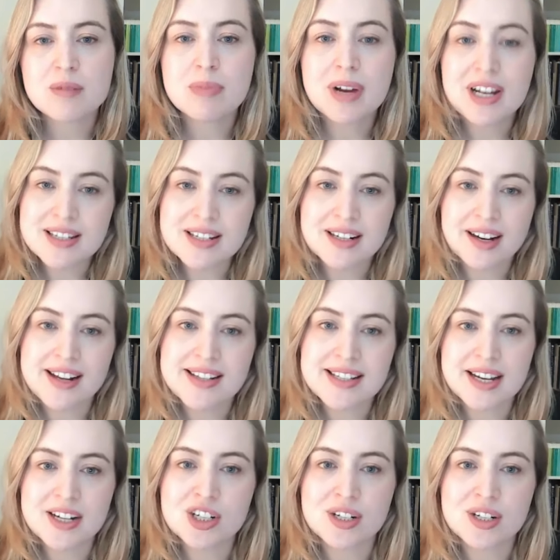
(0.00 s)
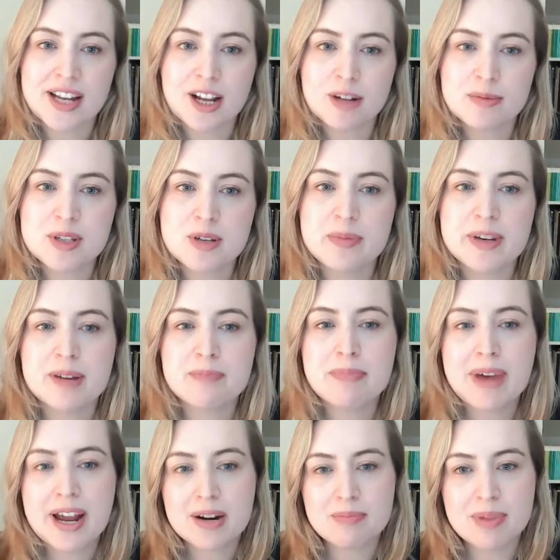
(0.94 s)
Personalization helps you be a
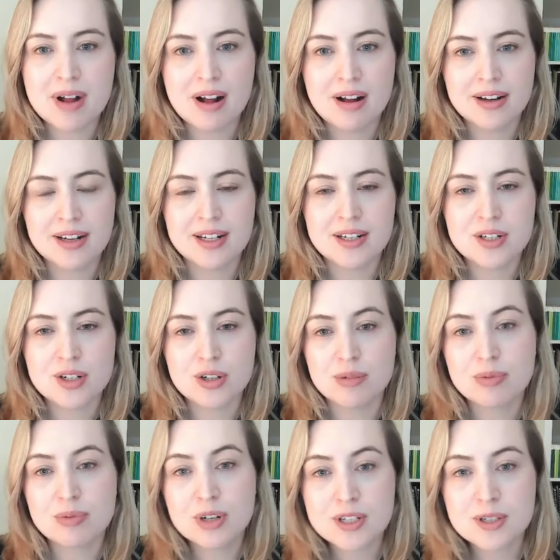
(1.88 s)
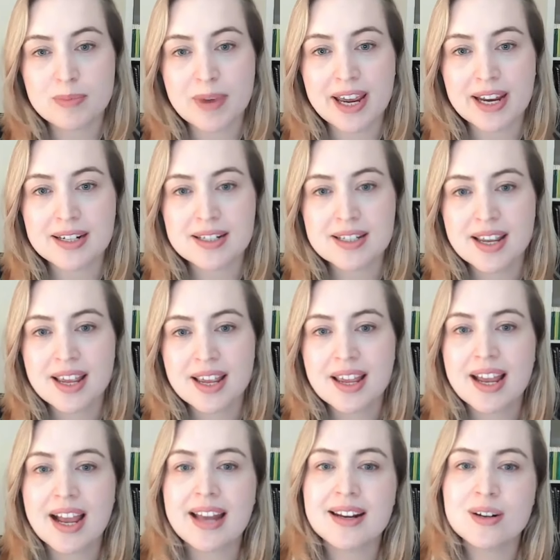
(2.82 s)
better partner to your prospect,
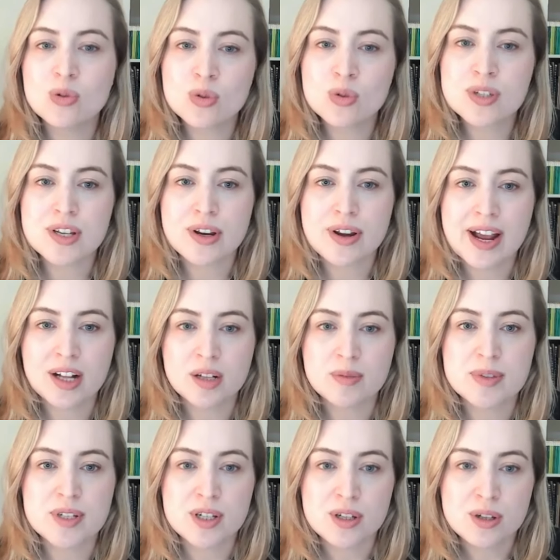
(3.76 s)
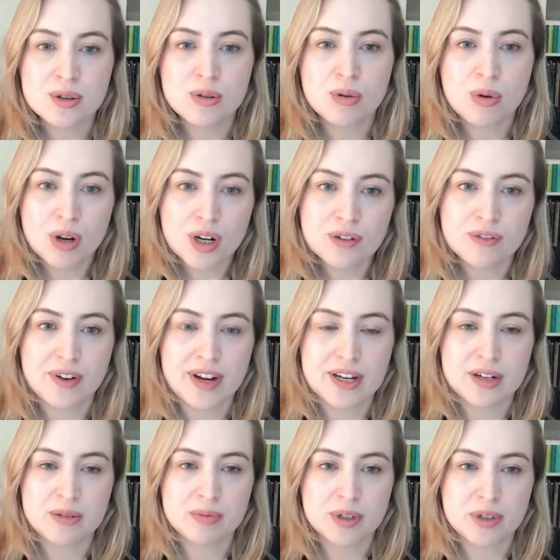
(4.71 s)
and it also helps you qualify
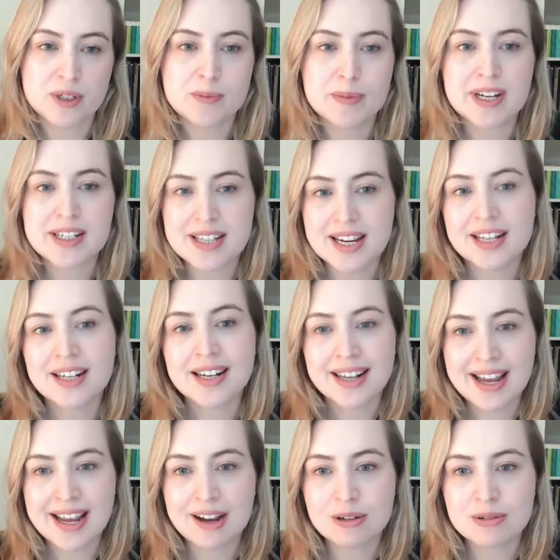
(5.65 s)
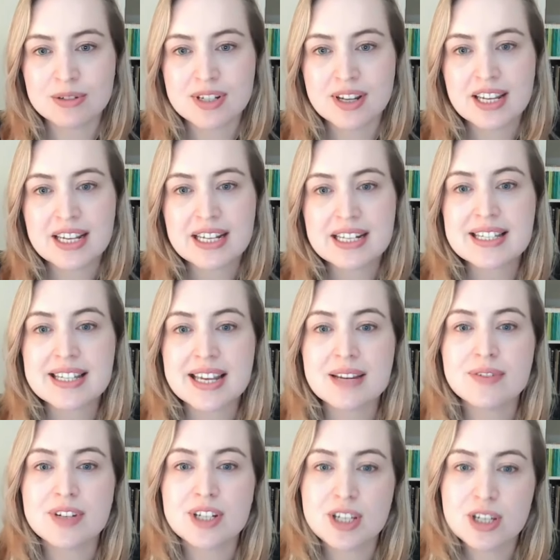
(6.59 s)
your prospects in and out,
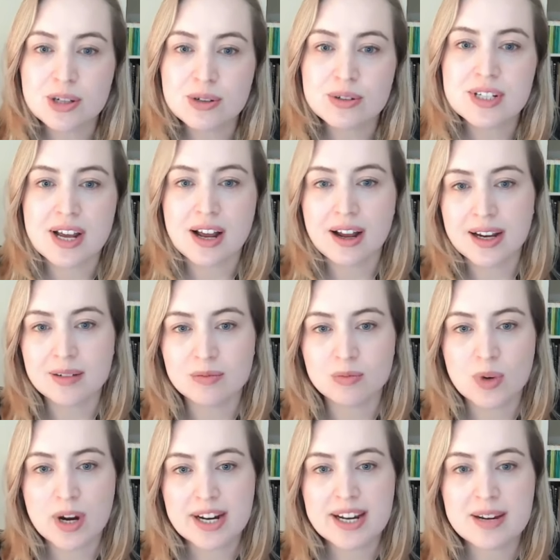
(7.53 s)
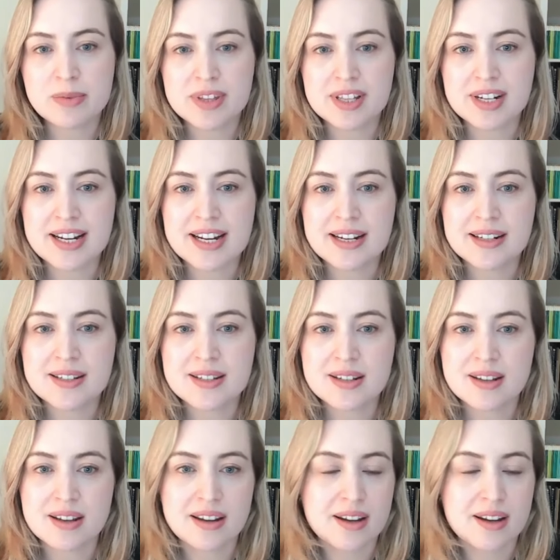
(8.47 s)
saving you time working with
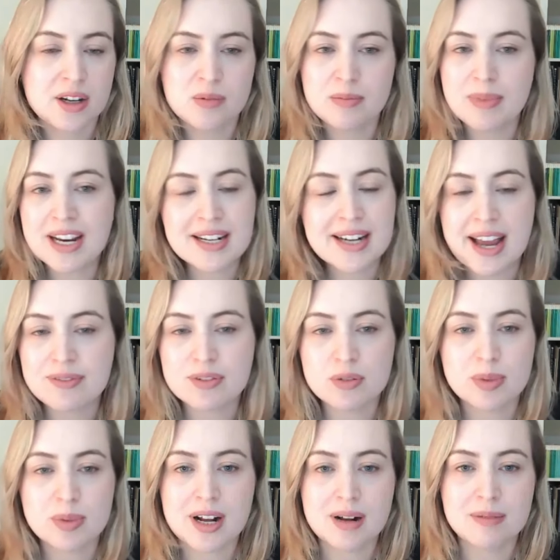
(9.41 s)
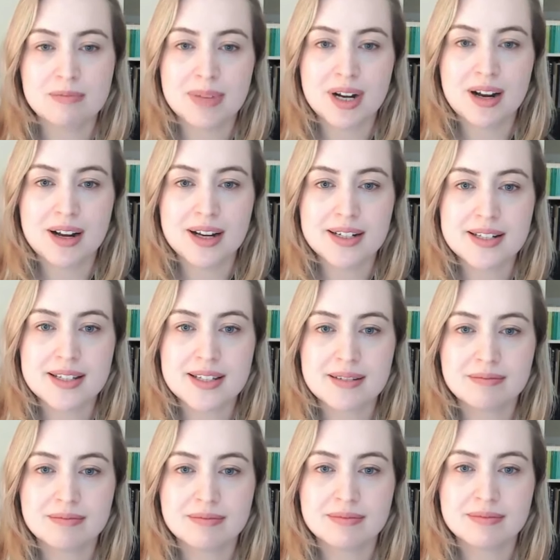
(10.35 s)
leads who may never become buyers.